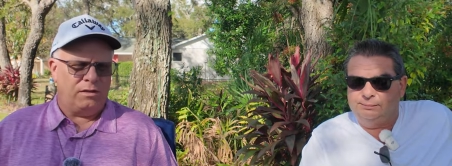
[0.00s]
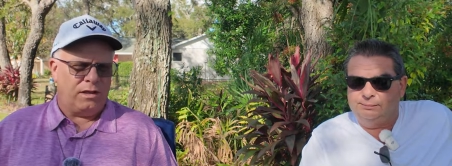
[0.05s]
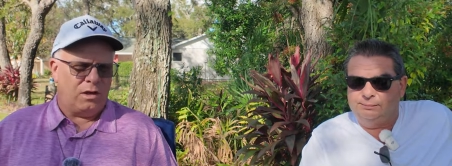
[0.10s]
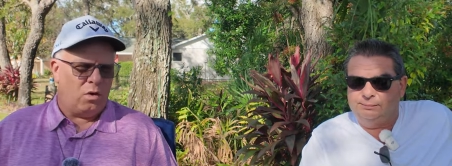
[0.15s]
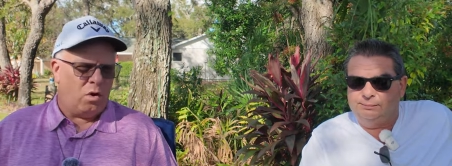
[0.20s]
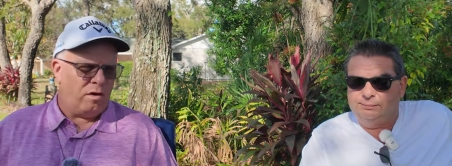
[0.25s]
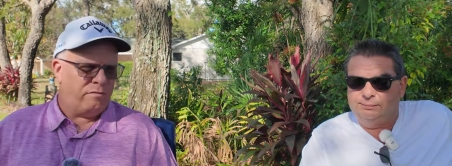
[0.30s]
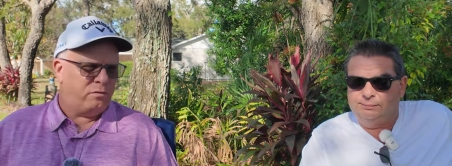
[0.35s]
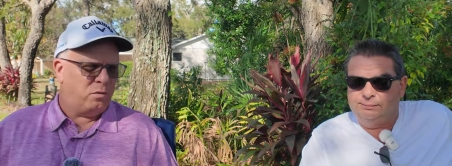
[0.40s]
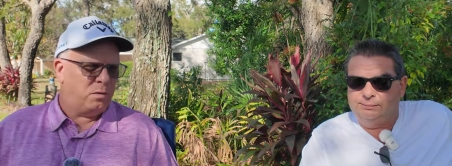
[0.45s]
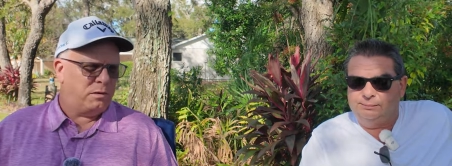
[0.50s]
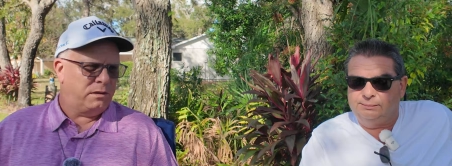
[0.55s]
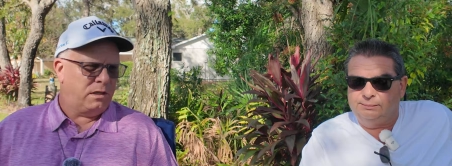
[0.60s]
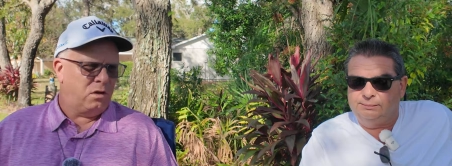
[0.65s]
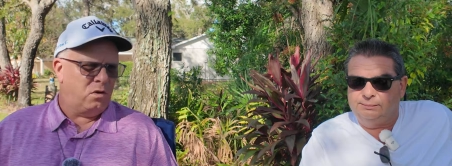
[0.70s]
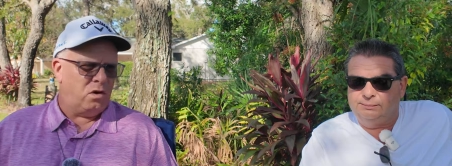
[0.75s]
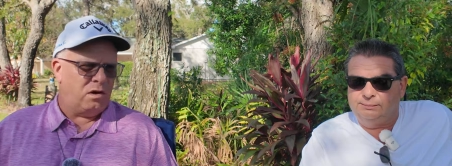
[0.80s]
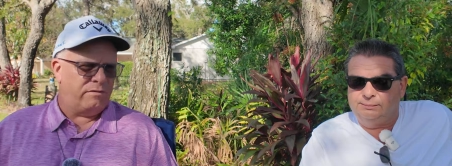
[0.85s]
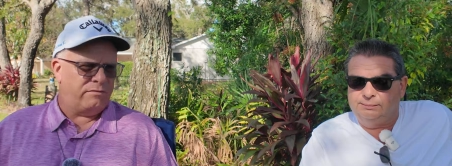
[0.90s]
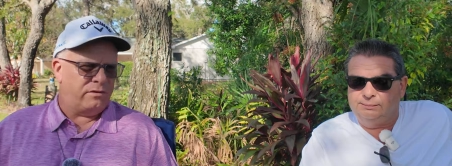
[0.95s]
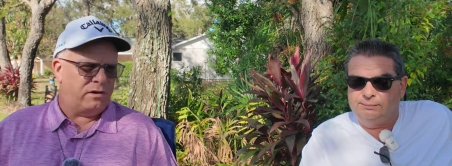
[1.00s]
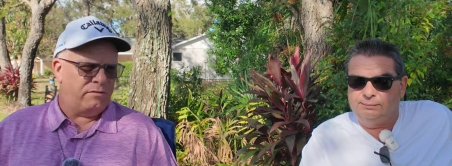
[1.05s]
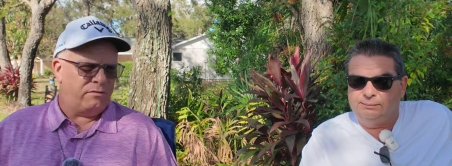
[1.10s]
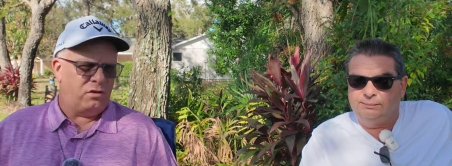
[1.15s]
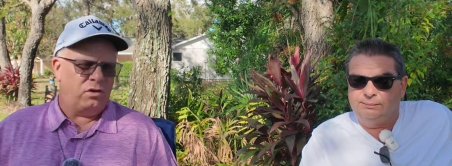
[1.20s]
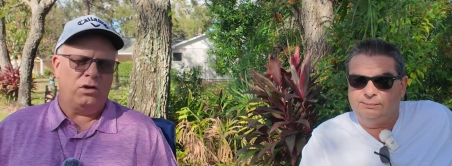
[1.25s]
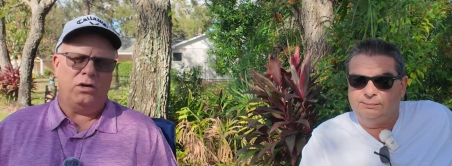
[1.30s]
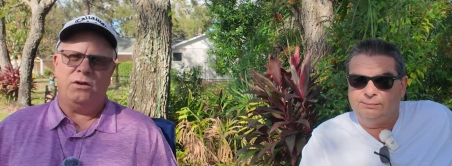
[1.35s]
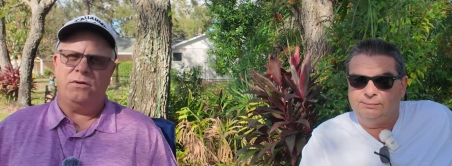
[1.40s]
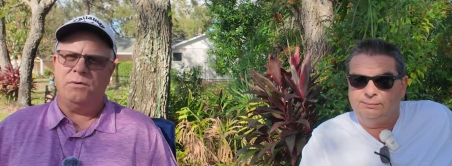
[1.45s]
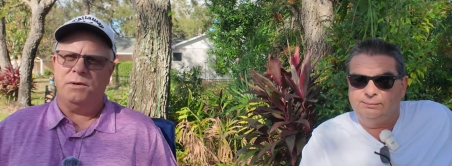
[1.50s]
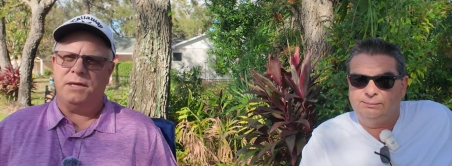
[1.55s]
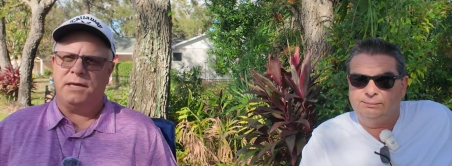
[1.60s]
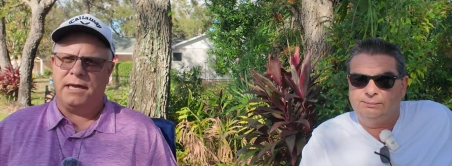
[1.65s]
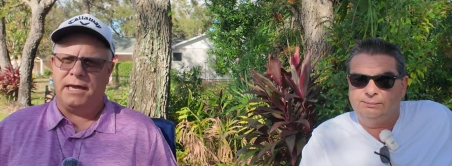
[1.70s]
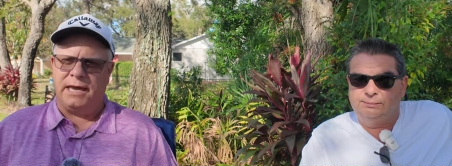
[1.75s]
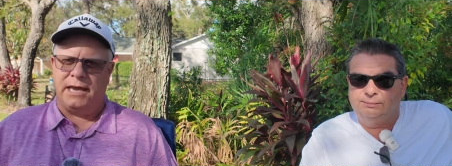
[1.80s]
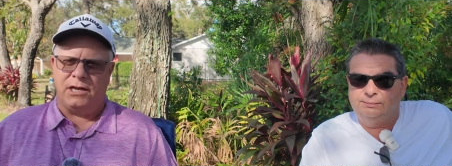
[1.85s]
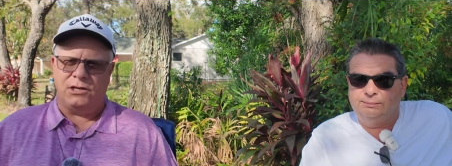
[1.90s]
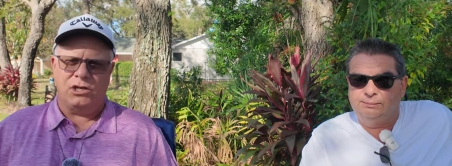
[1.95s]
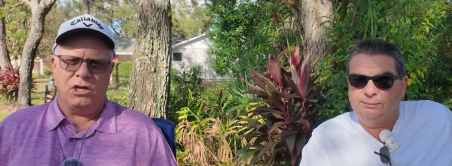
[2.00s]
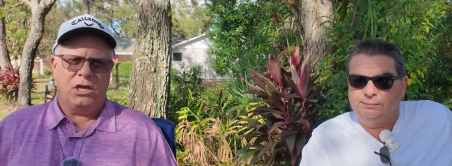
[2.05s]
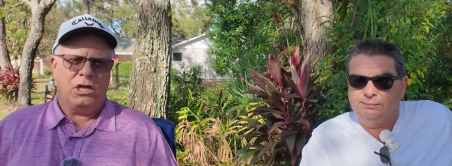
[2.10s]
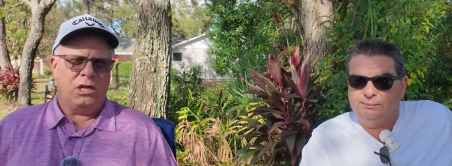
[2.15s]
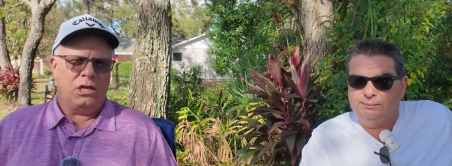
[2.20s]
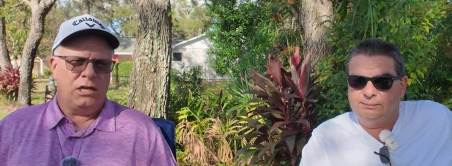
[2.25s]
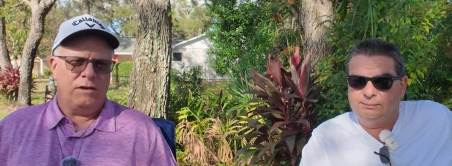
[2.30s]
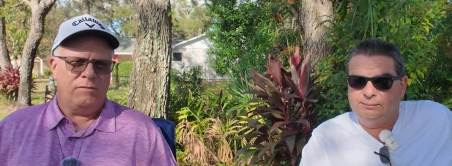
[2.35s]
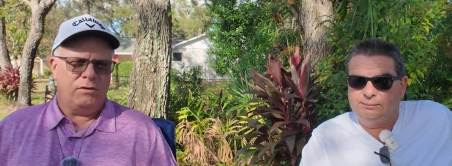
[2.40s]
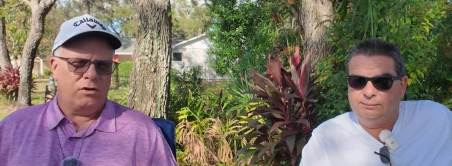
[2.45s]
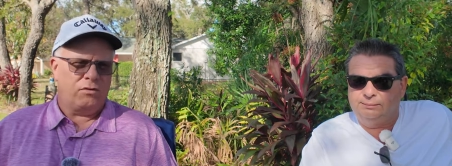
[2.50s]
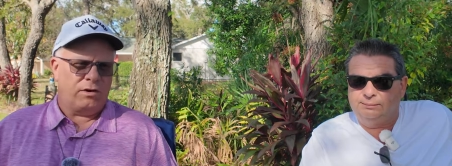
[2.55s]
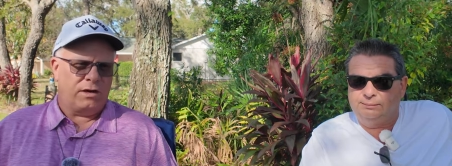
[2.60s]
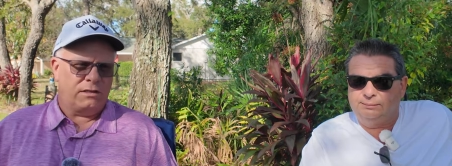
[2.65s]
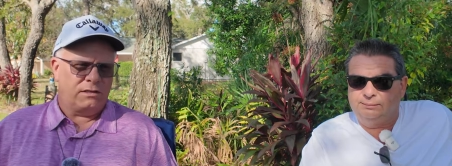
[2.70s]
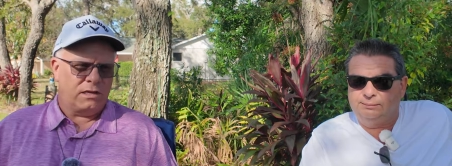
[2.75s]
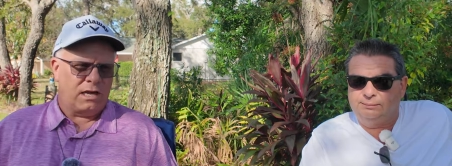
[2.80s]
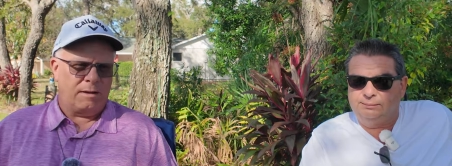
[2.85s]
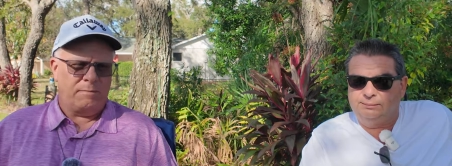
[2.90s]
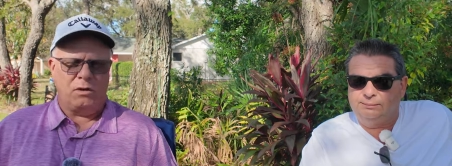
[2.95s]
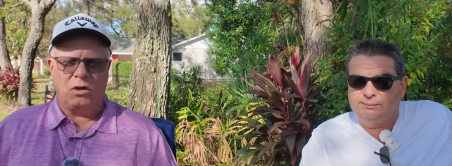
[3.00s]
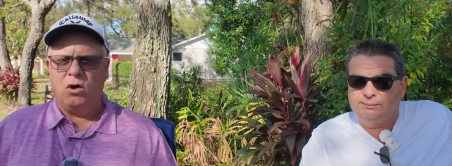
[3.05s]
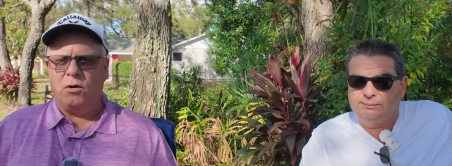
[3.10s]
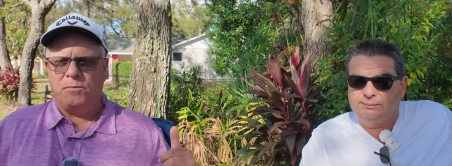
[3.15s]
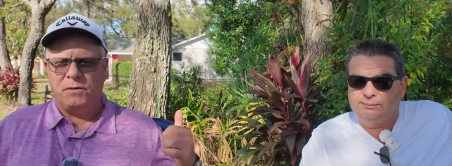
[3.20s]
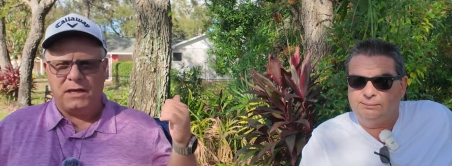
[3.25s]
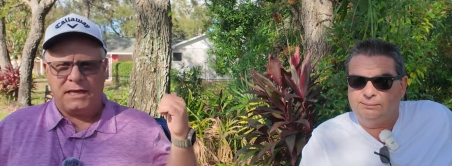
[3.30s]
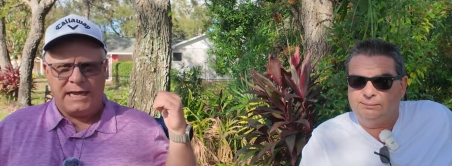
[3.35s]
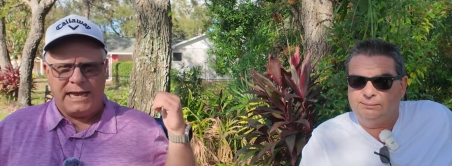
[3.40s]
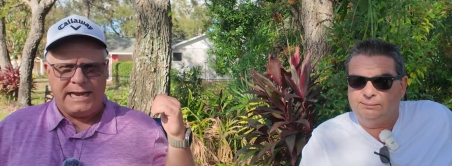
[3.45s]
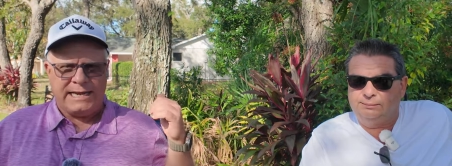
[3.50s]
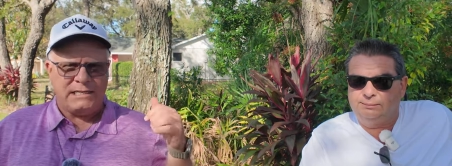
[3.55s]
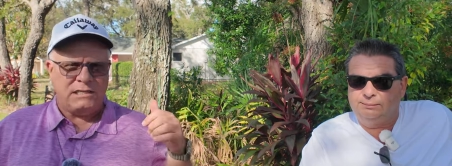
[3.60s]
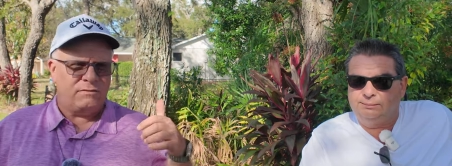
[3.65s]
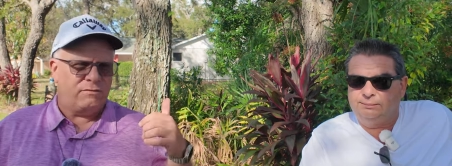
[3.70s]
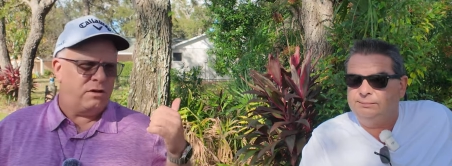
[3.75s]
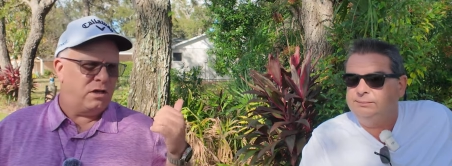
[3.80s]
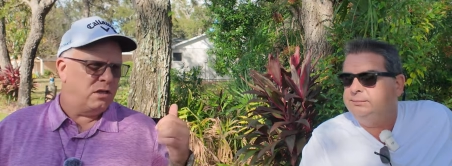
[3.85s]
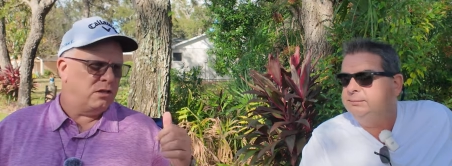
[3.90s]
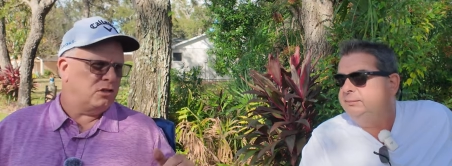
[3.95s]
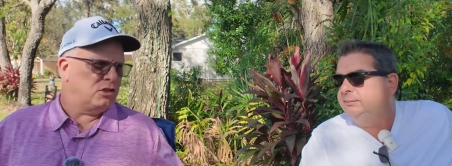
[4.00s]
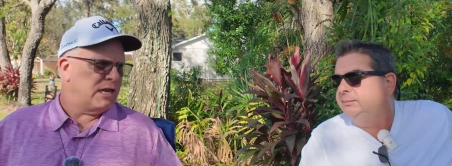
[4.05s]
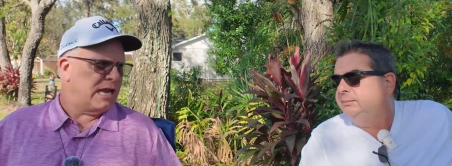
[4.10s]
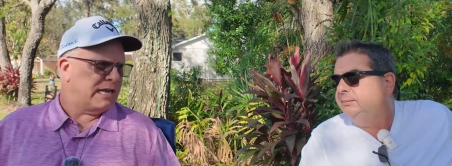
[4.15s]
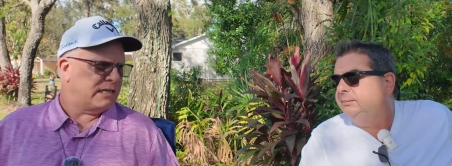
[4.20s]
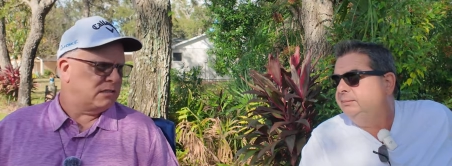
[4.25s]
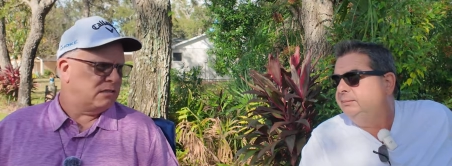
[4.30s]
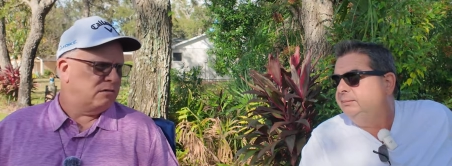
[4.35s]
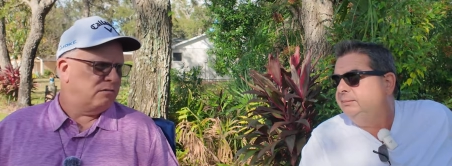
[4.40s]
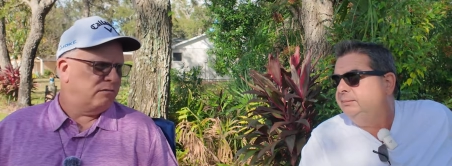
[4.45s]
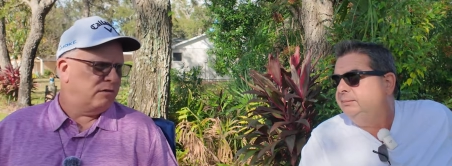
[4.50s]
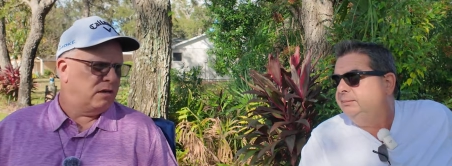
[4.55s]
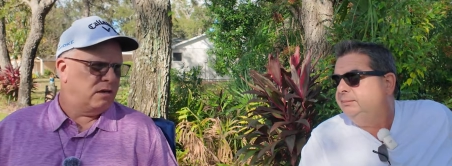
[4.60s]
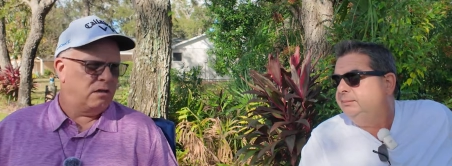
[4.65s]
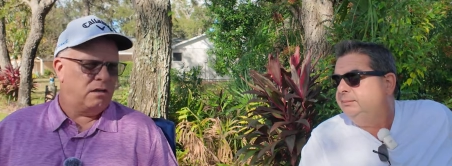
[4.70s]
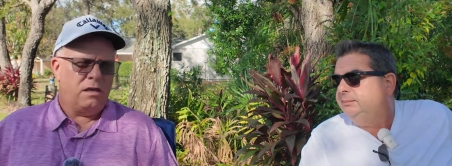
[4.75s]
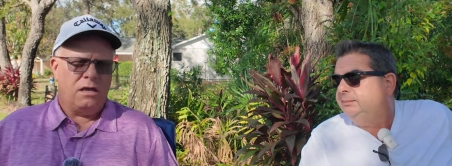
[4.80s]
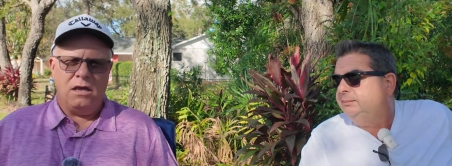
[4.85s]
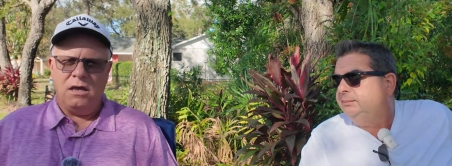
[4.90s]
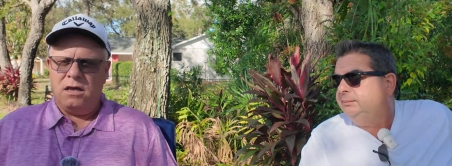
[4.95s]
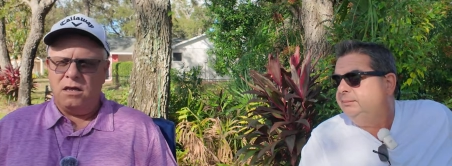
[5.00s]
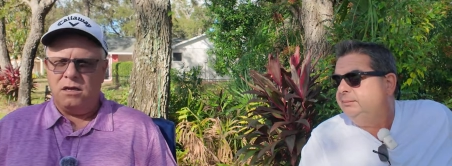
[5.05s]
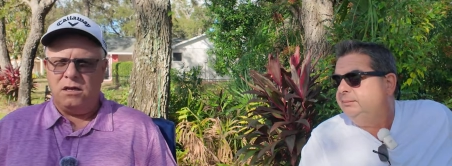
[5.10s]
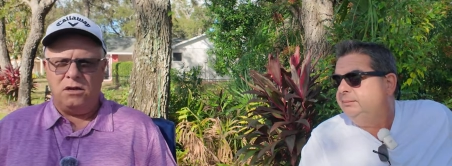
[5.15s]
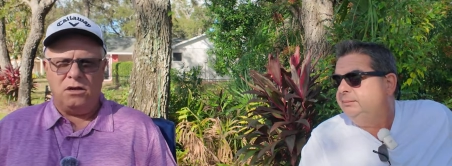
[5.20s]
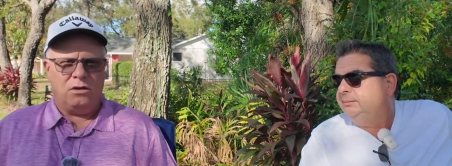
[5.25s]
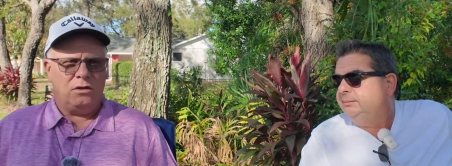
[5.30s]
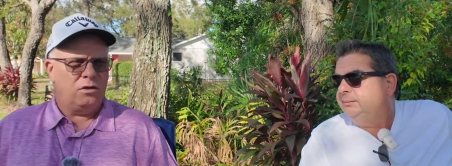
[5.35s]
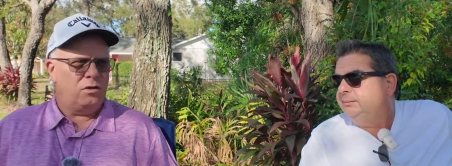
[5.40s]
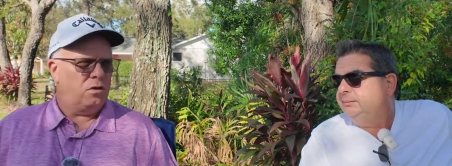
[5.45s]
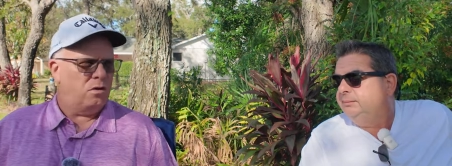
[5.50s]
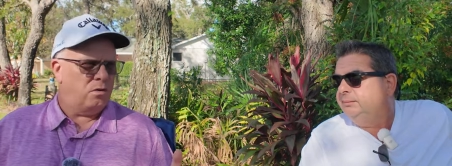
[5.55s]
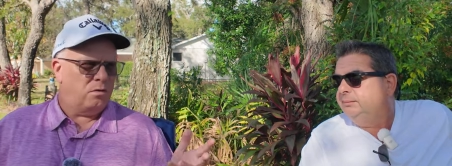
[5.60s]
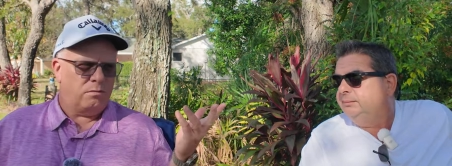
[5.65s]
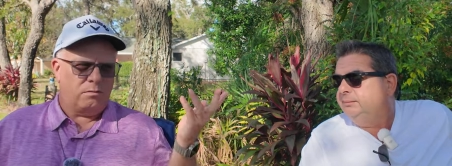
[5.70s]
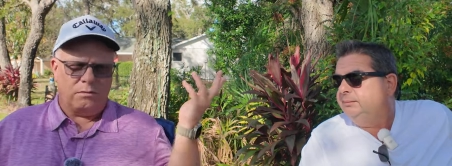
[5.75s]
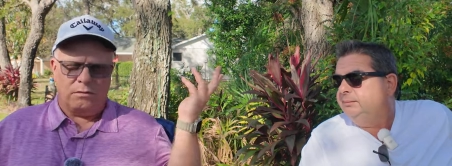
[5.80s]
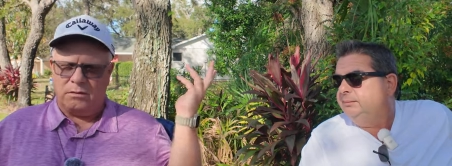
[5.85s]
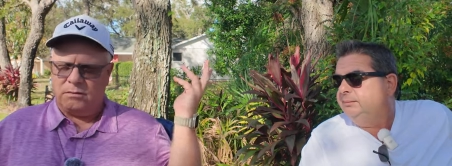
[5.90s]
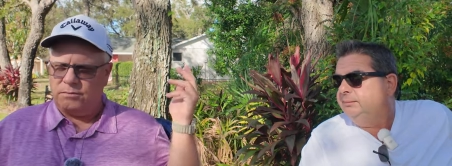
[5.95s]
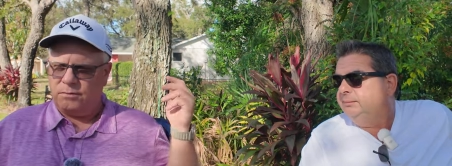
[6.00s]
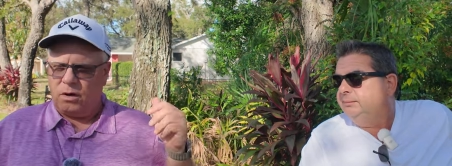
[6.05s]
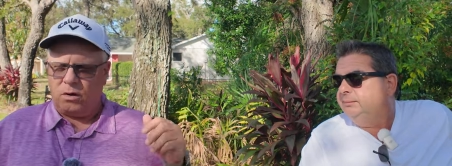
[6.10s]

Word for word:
Speaker 1: You know, they offer what they offer, and if you're going to engage, you have a great time. You go up to Gainesville, Jacksonville, you know, you go uh,